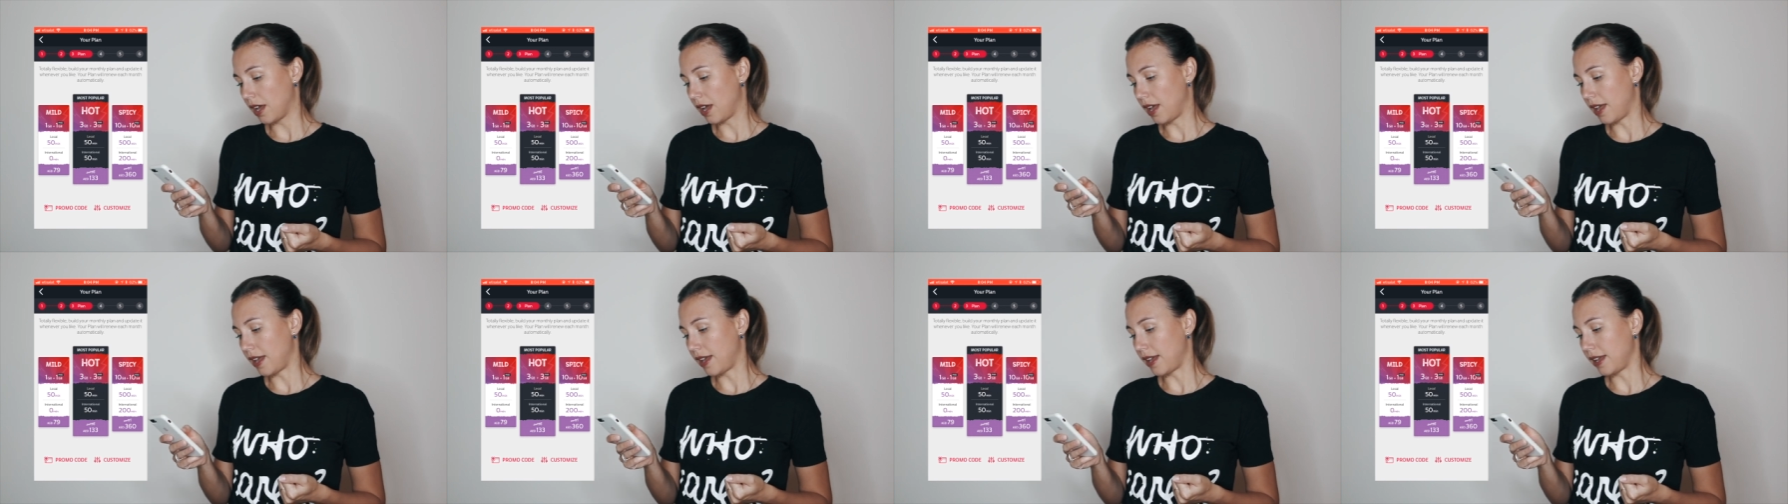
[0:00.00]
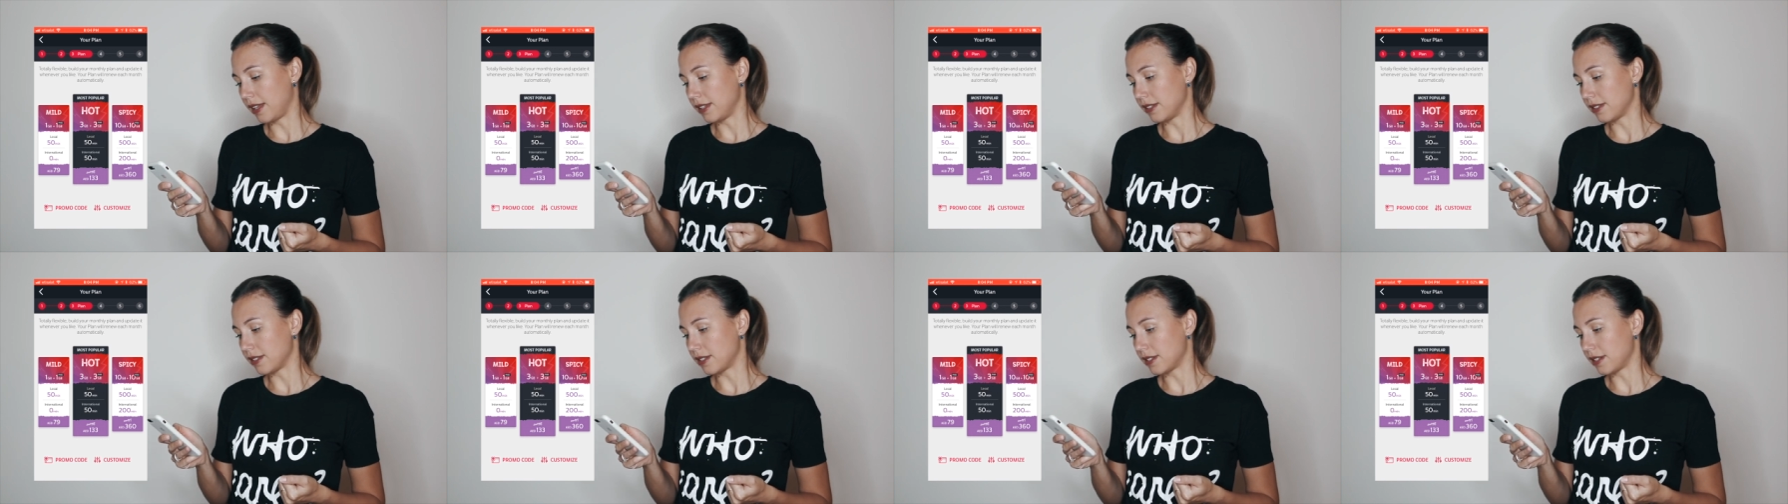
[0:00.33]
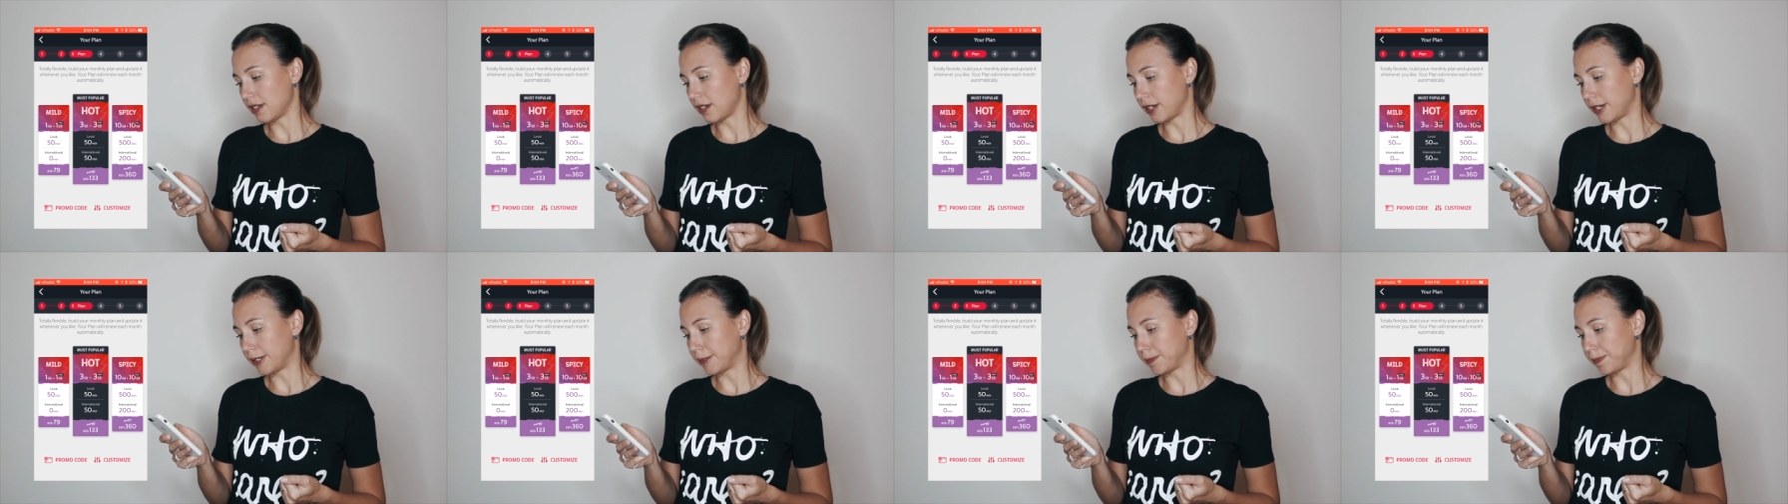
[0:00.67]
and
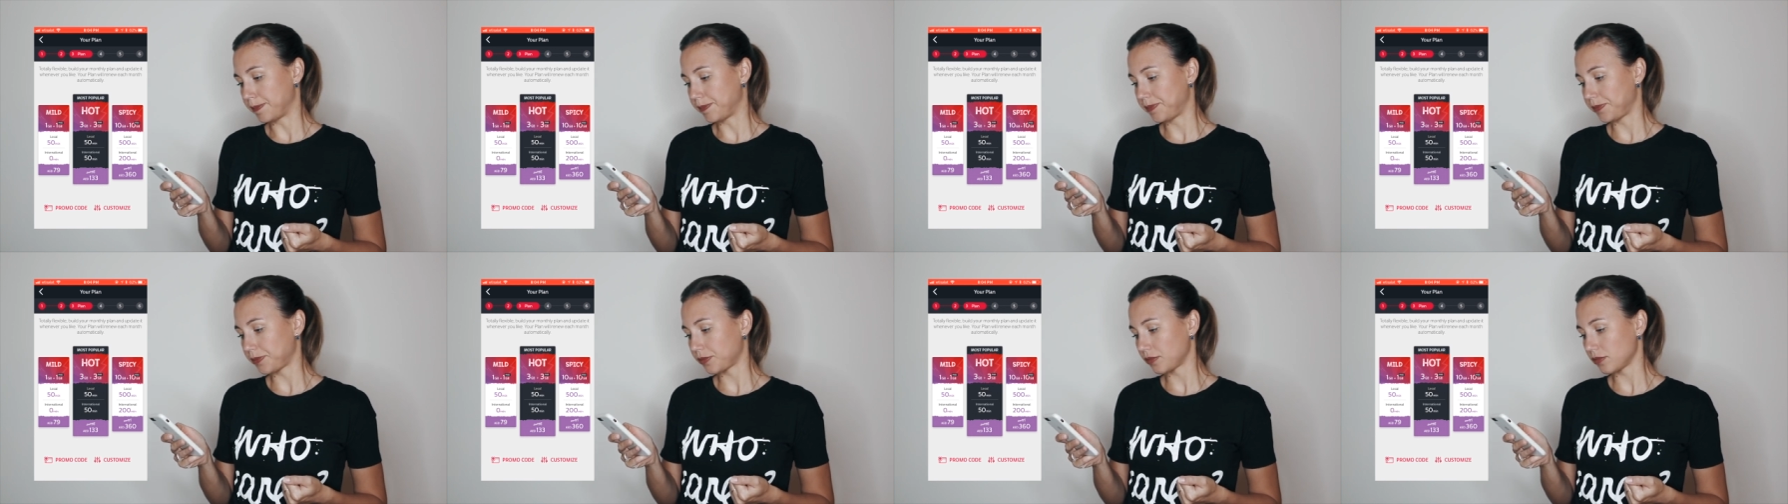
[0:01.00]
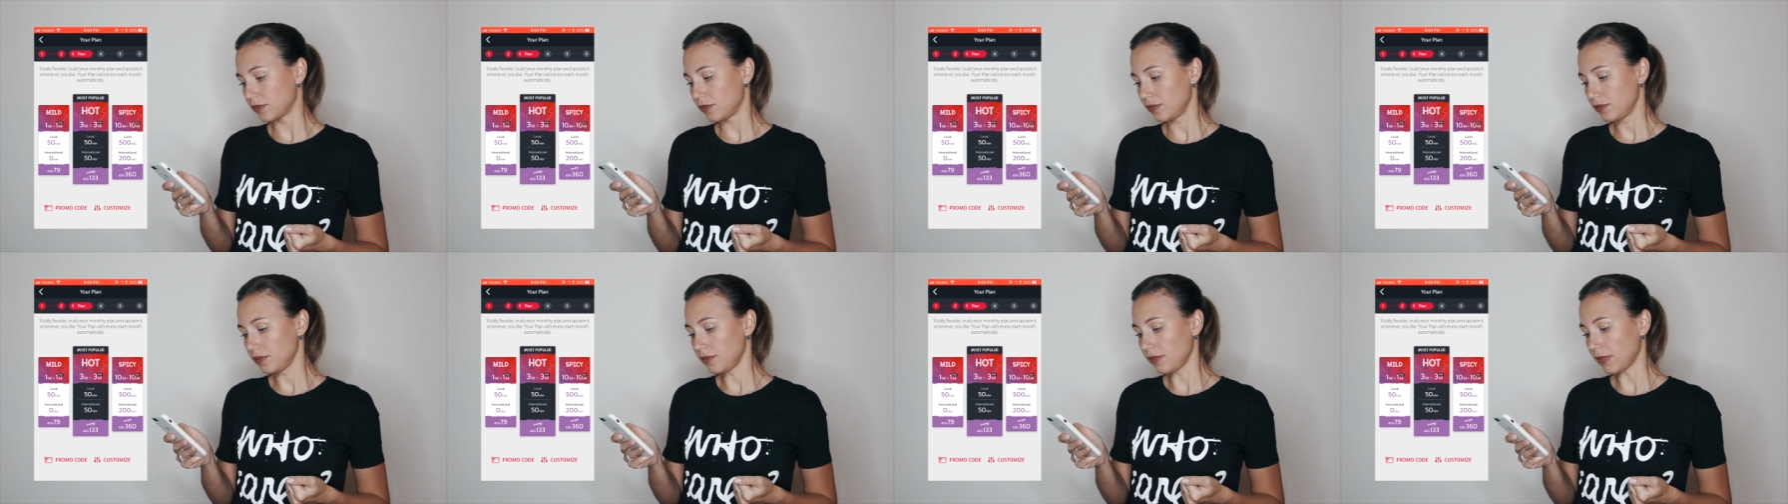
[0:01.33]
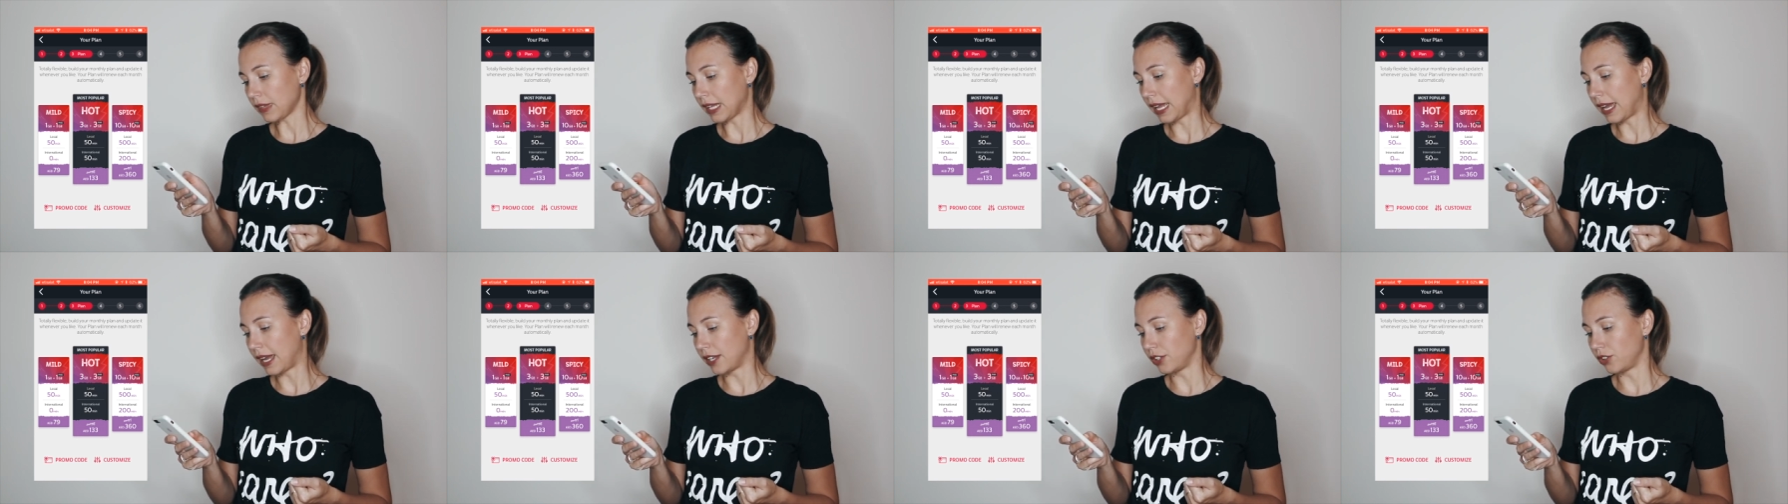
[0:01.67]

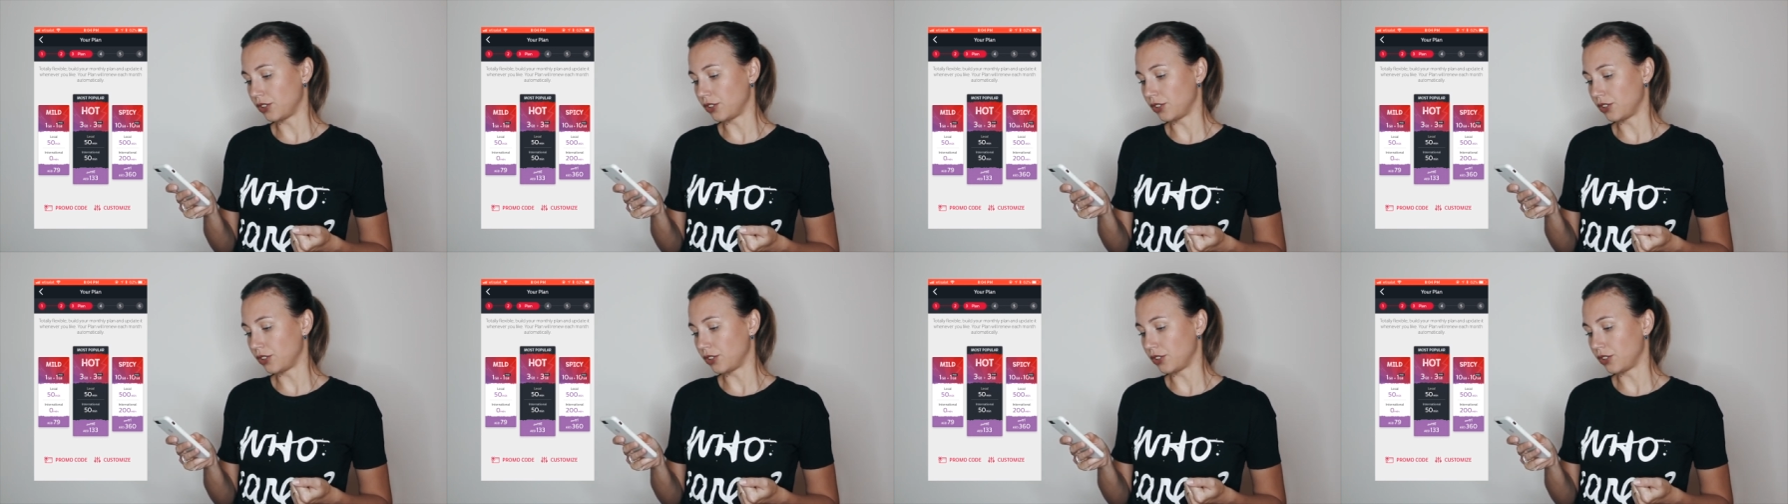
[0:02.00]
I